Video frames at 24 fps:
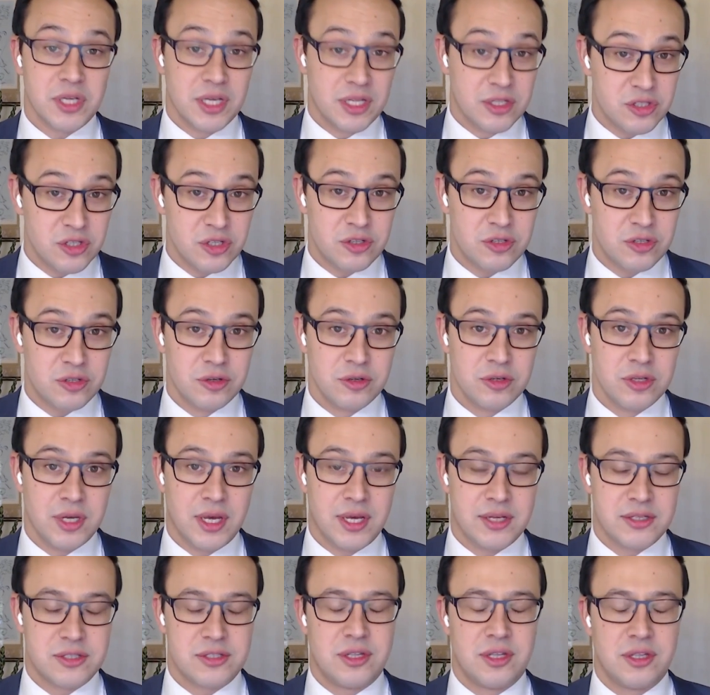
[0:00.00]
Institute
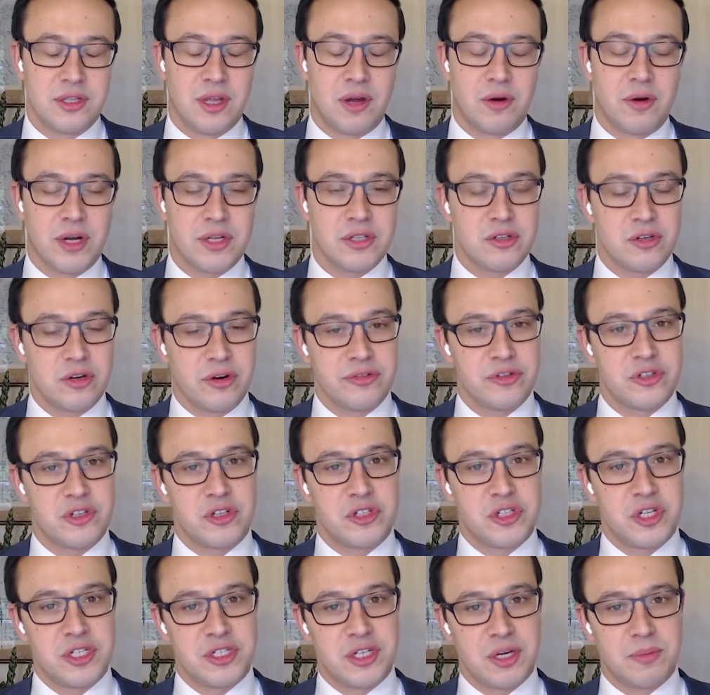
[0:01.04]
as the Director of
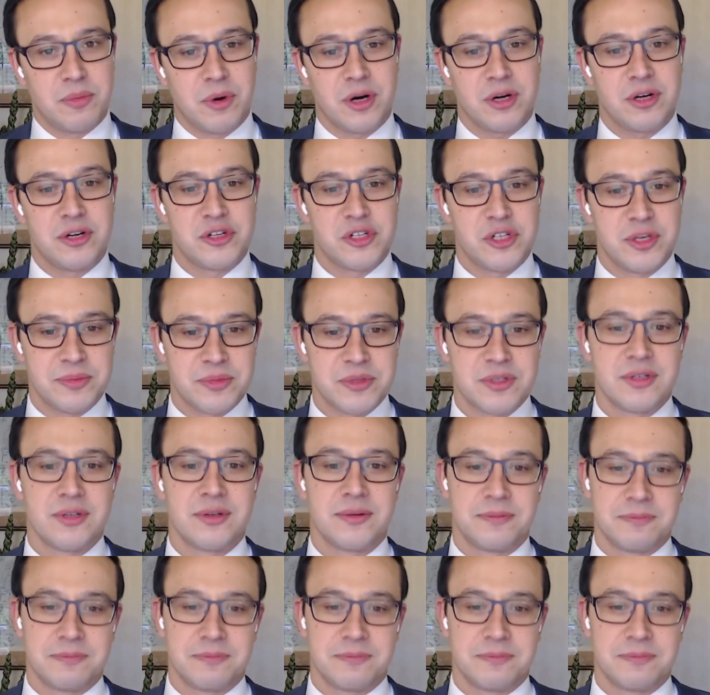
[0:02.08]
Strategic Partnerships.